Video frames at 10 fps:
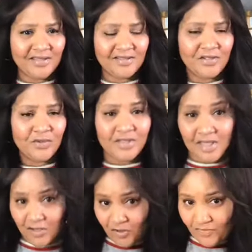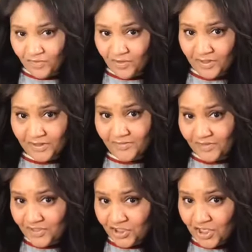do a takeover on
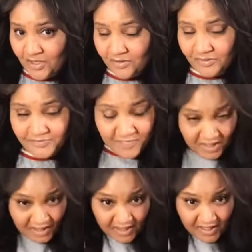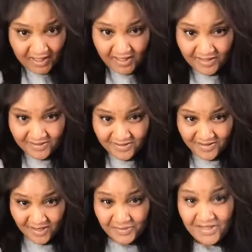Olivia's channel. And
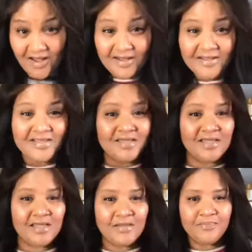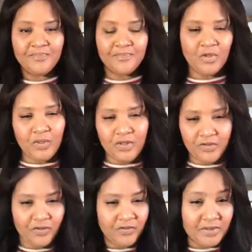I mean, honestly, we don't
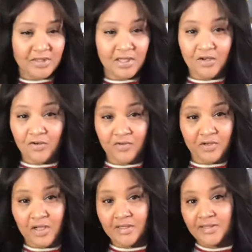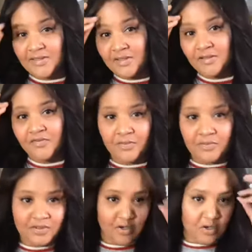know if it was a takeover or not. He said Olivia
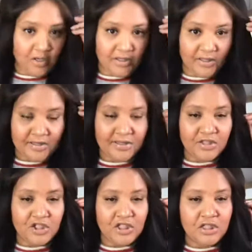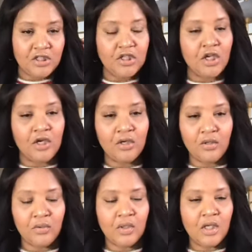was gone. He said she didn't
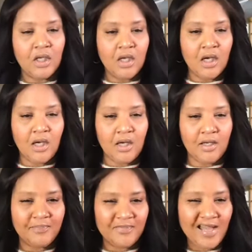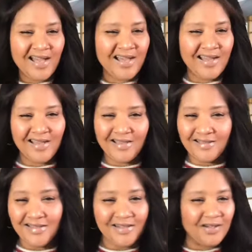know. Um, I,
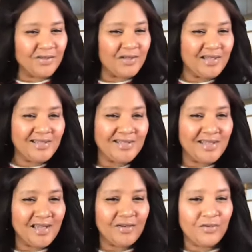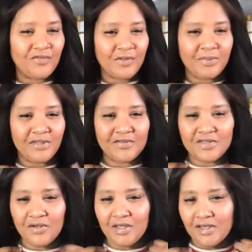you know, honestly, I don't know if I believe,
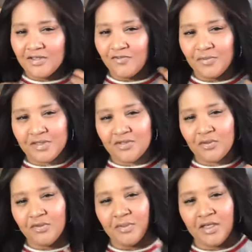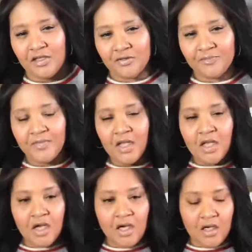sorry guys for messing around with my hair.
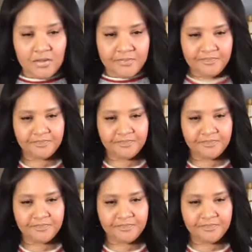Um,